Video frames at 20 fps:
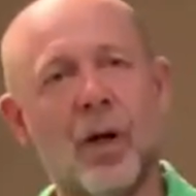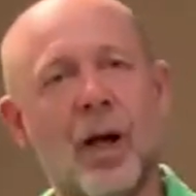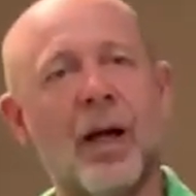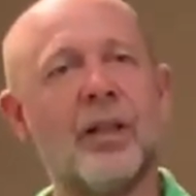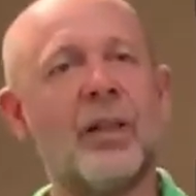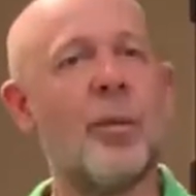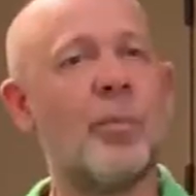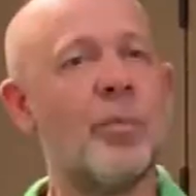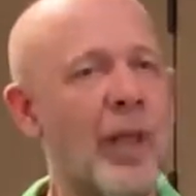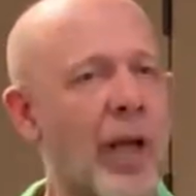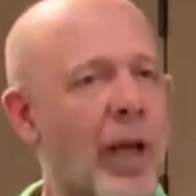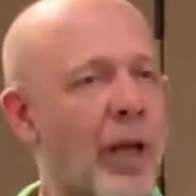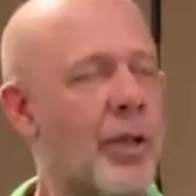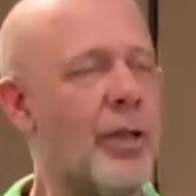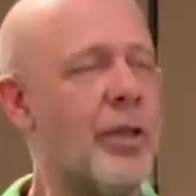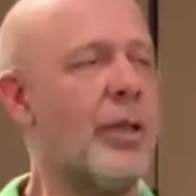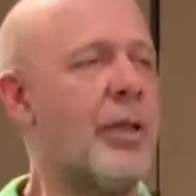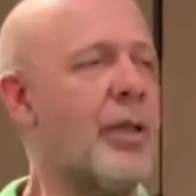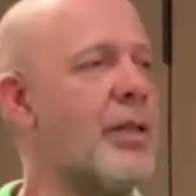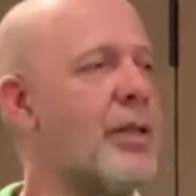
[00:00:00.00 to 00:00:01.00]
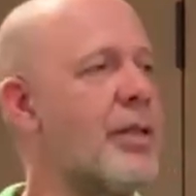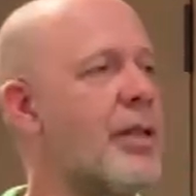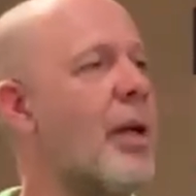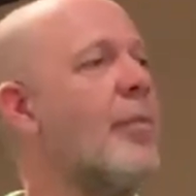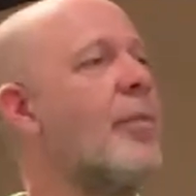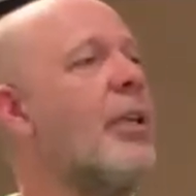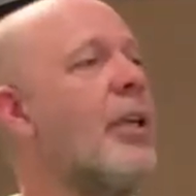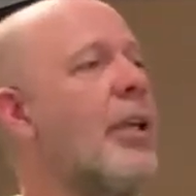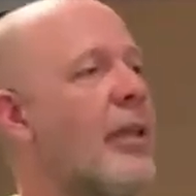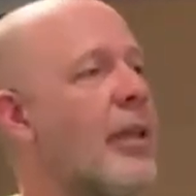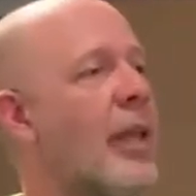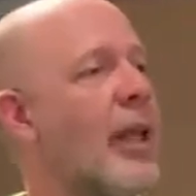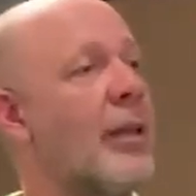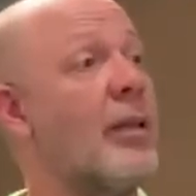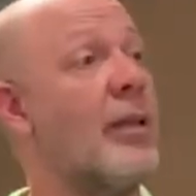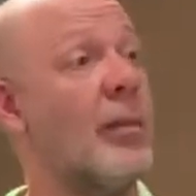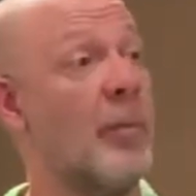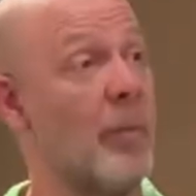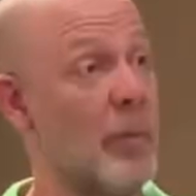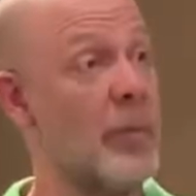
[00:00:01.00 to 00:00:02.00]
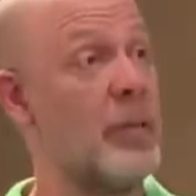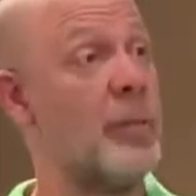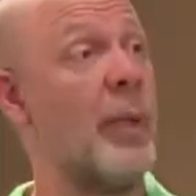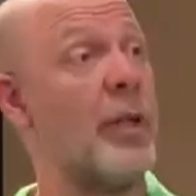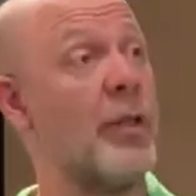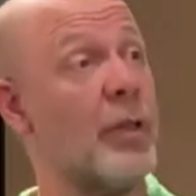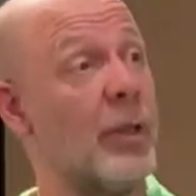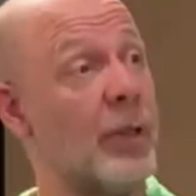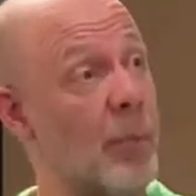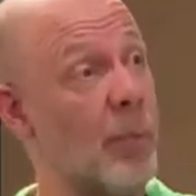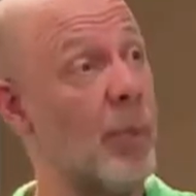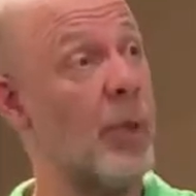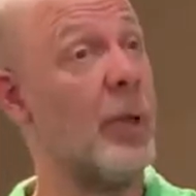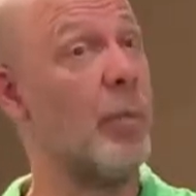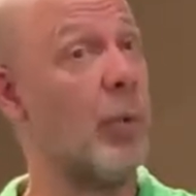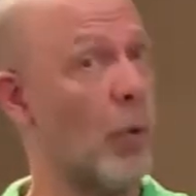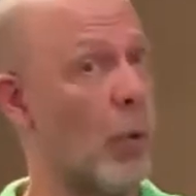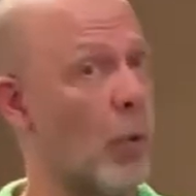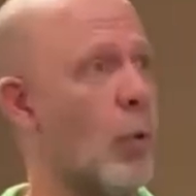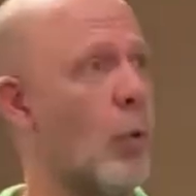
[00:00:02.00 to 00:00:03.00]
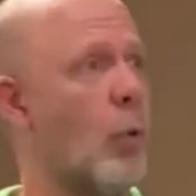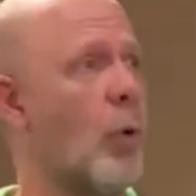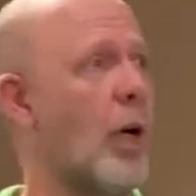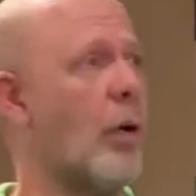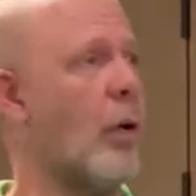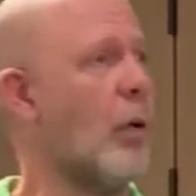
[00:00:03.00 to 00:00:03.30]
adaptation is something that, especially people who are